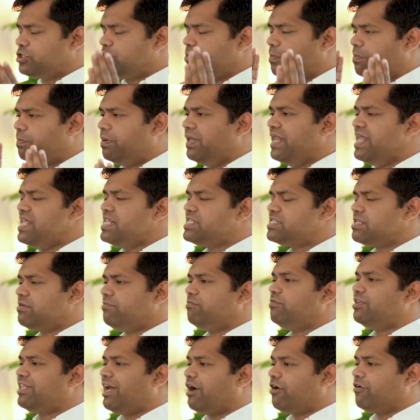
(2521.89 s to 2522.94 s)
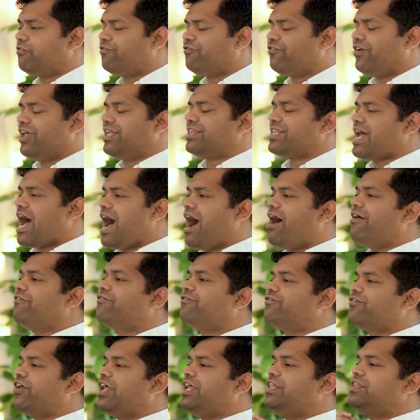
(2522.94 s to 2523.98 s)
to please him without faith. Our
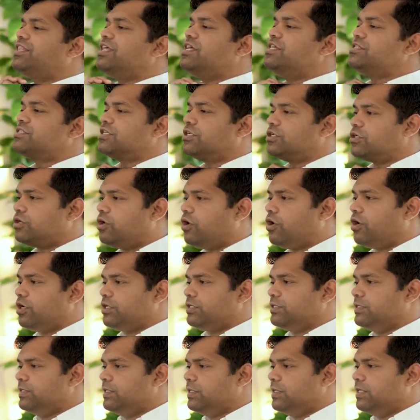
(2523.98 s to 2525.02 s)
faith is in God.